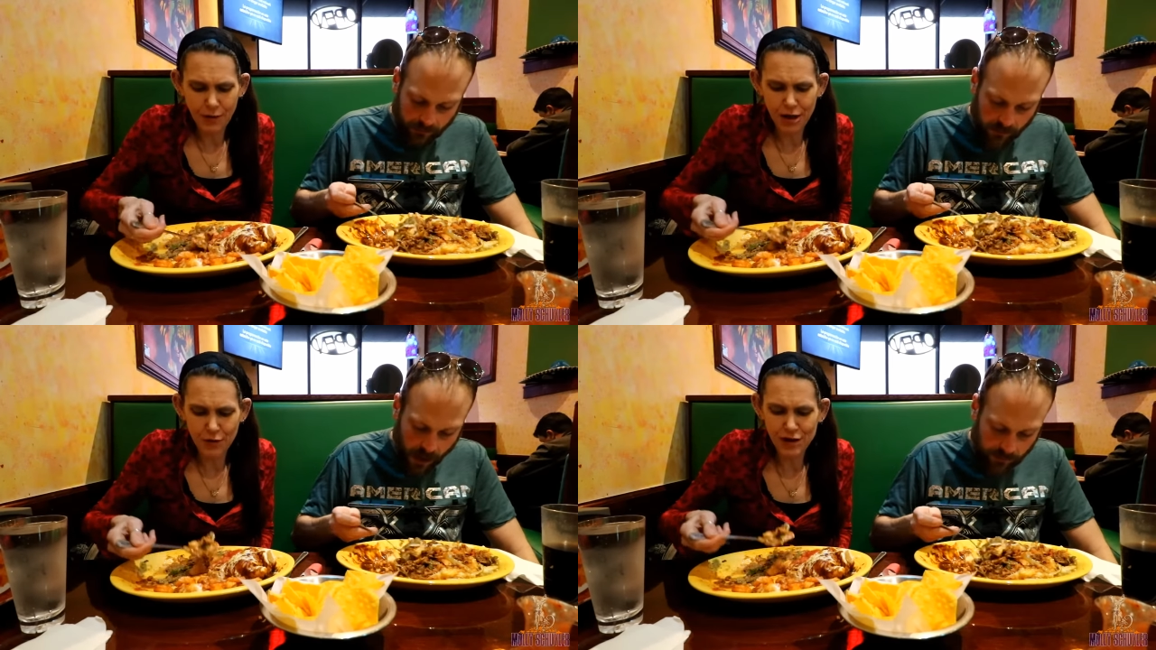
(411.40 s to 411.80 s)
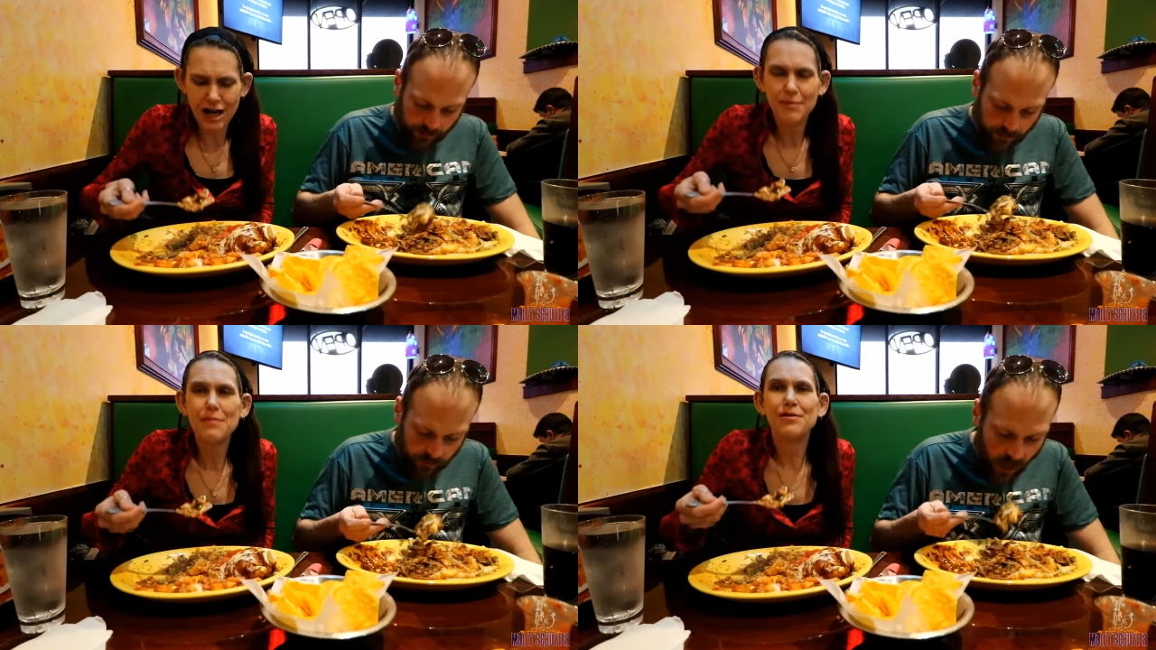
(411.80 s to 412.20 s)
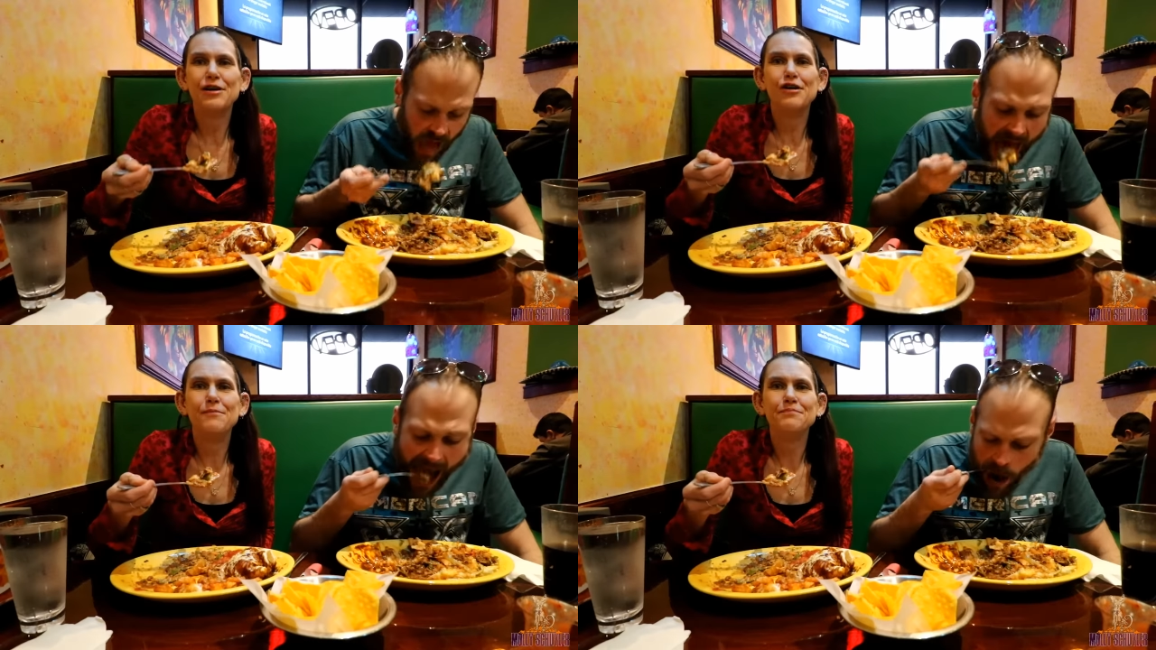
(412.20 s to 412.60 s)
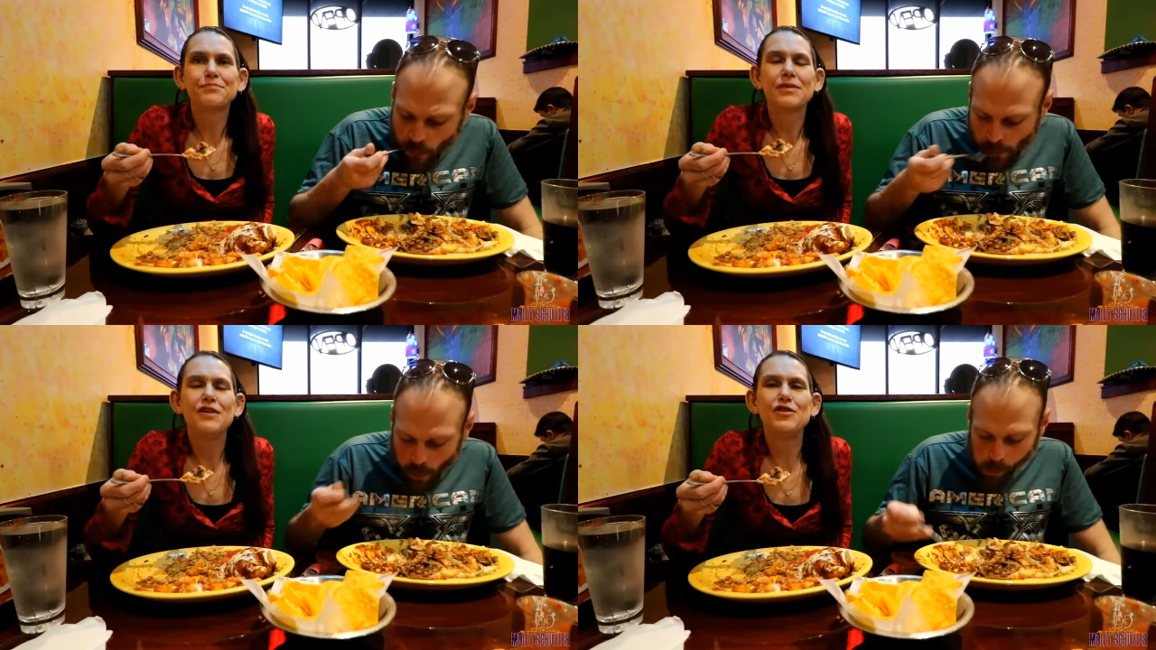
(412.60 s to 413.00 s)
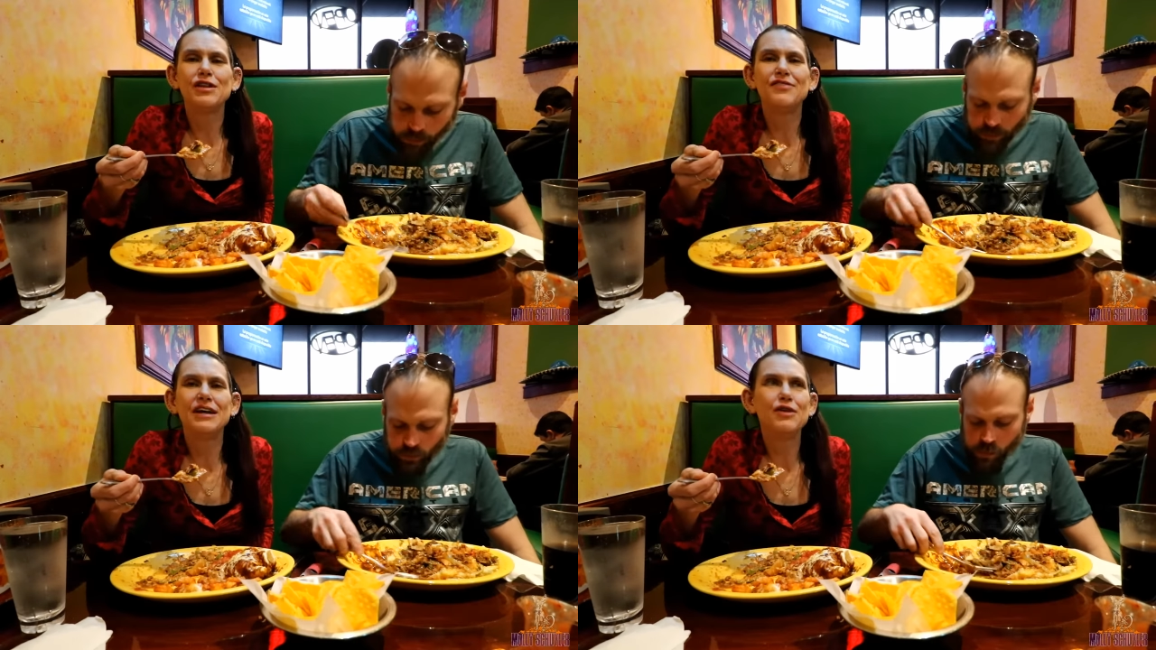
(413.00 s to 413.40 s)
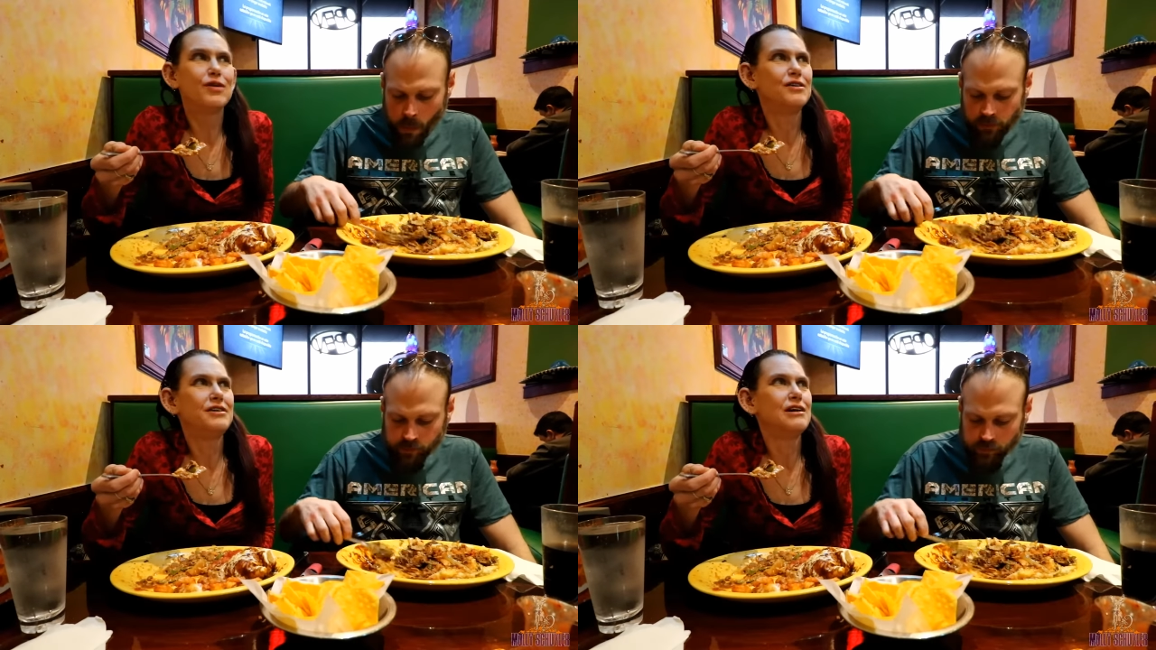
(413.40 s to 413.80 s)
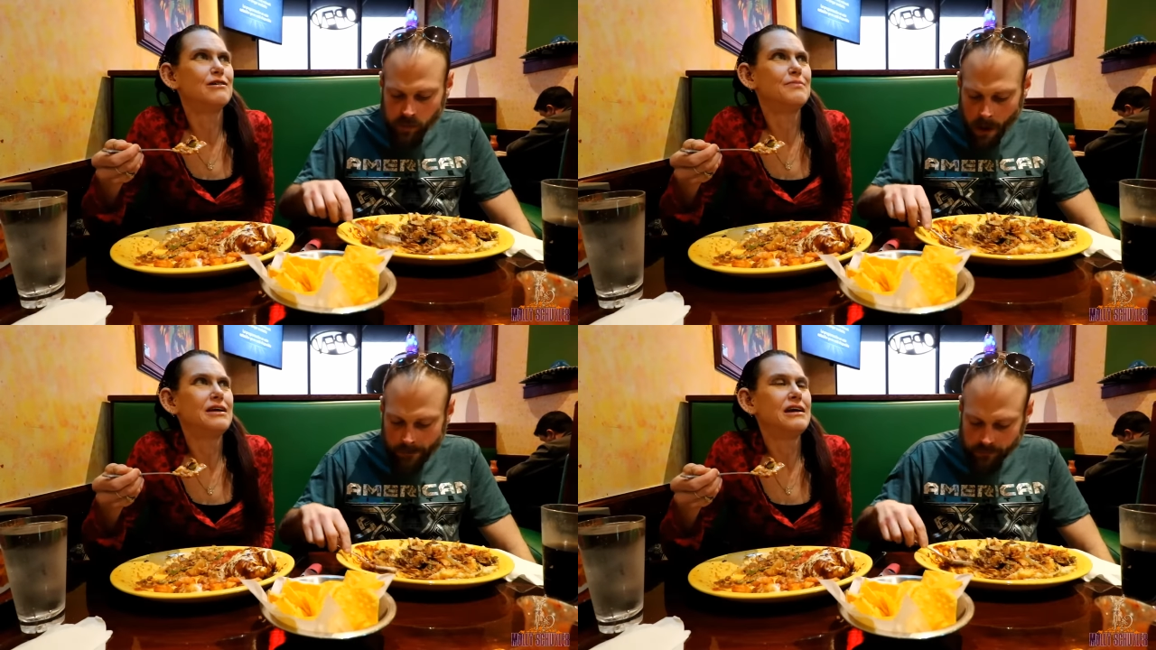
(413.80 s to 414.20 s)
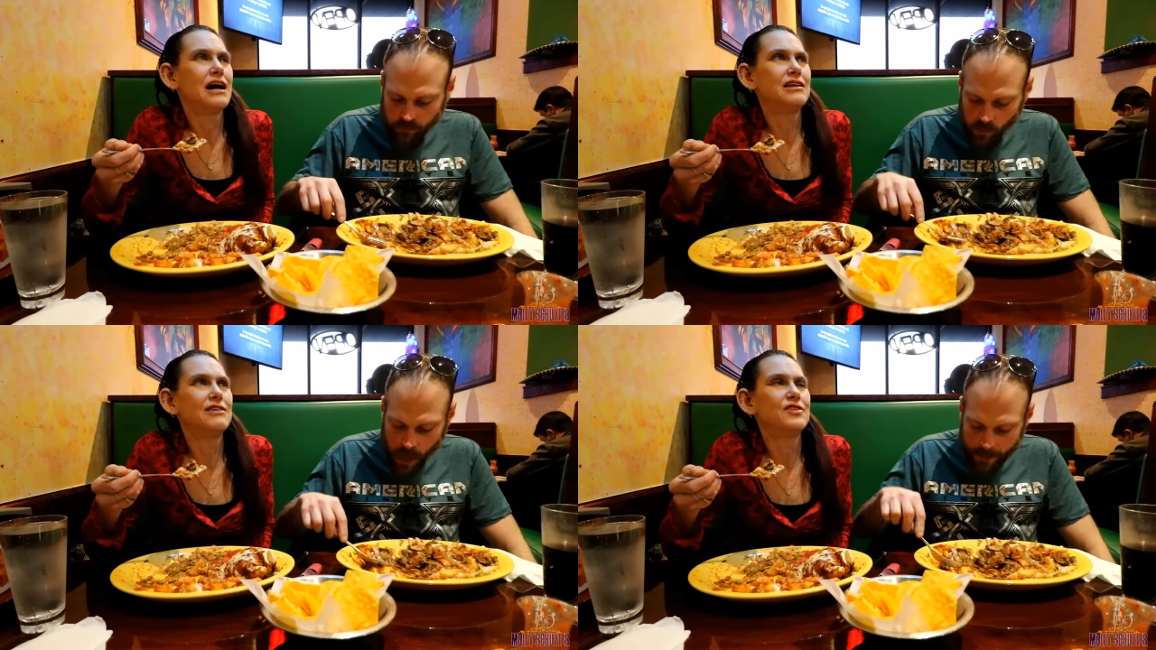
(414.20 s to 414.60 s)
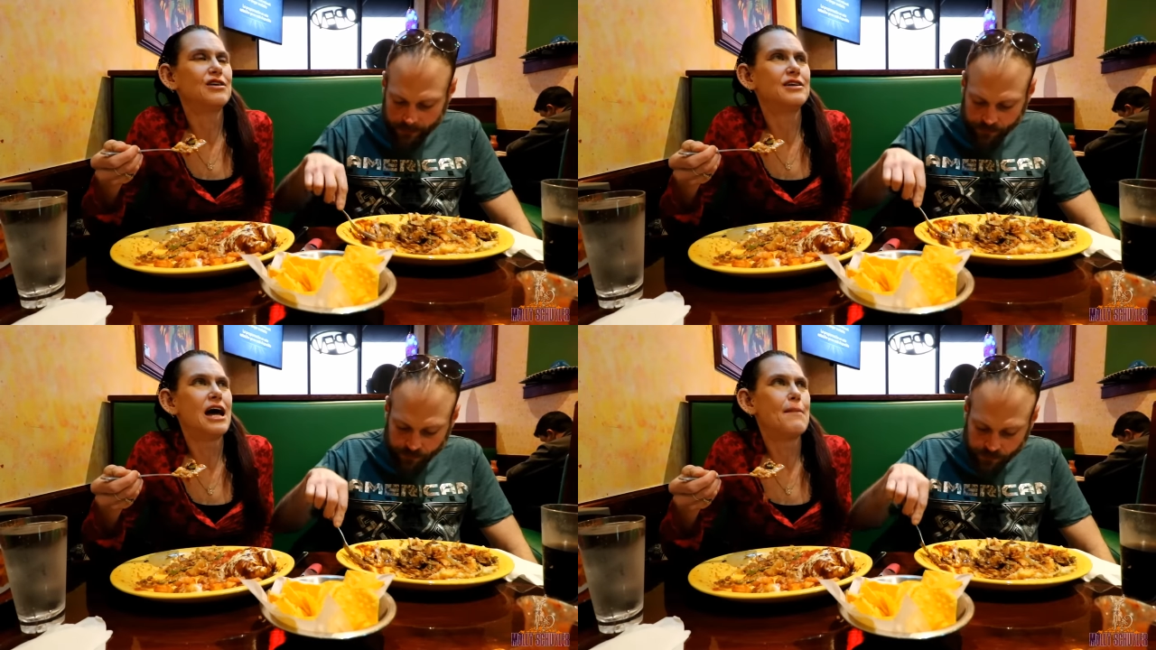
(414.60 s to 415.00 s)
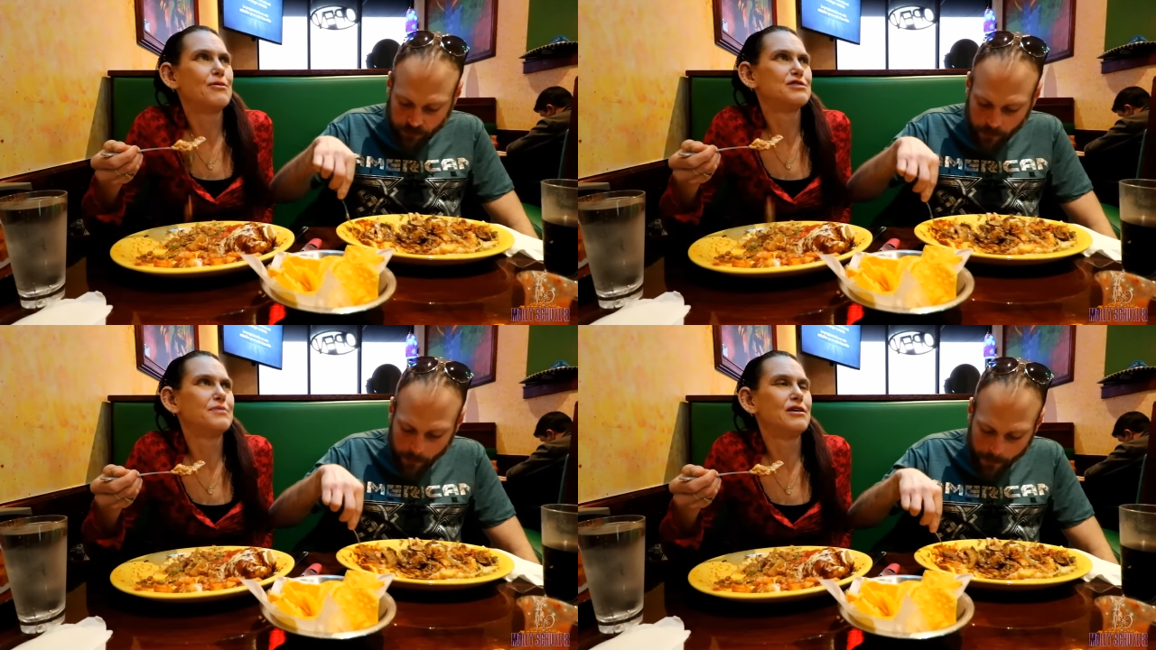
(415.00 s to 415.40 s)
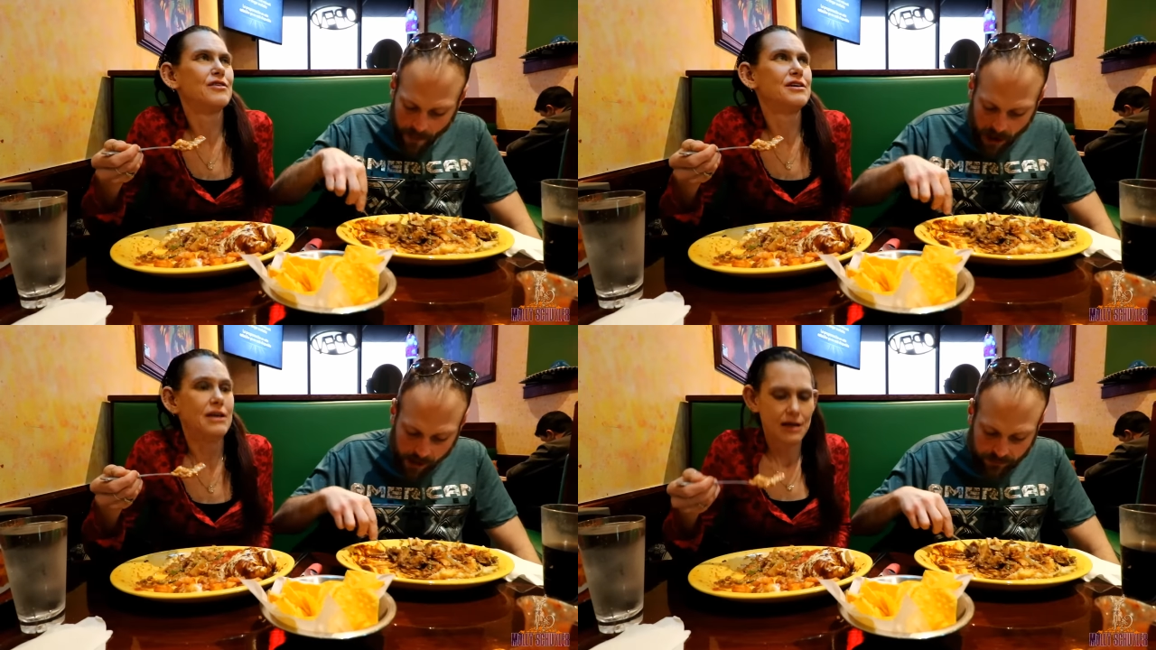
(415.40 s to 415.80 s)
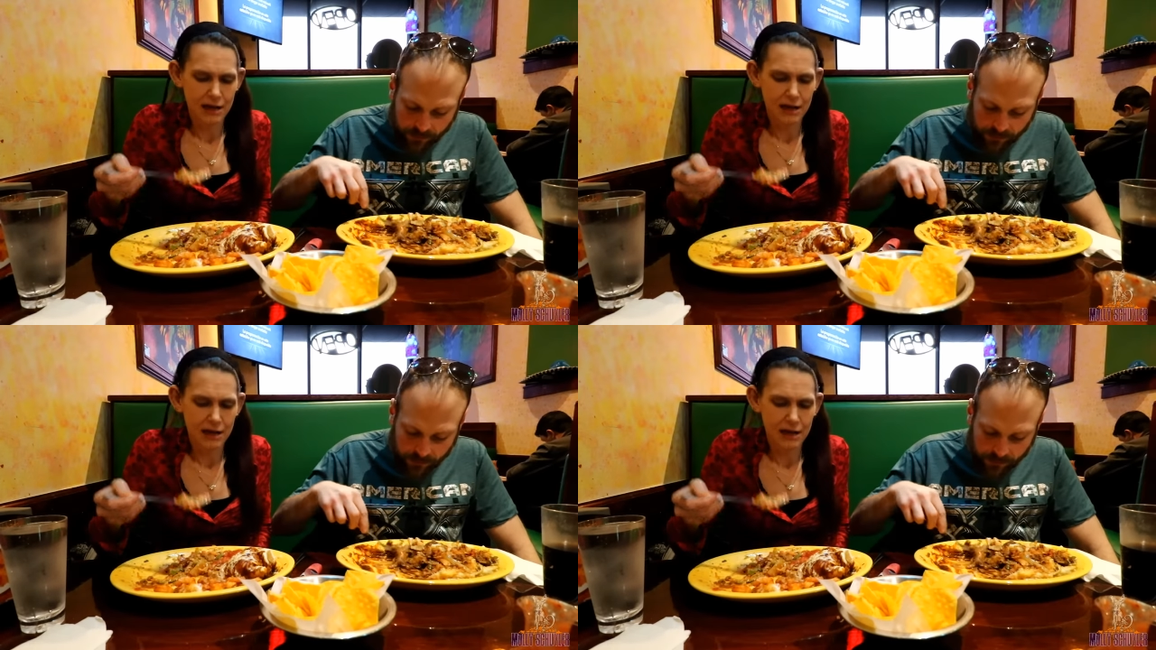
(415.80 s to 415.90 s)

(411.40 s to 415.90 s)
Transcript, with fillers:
Speaker 1: By the way, comment below if you live anywhere near me. I live near Annapolis, Maryland.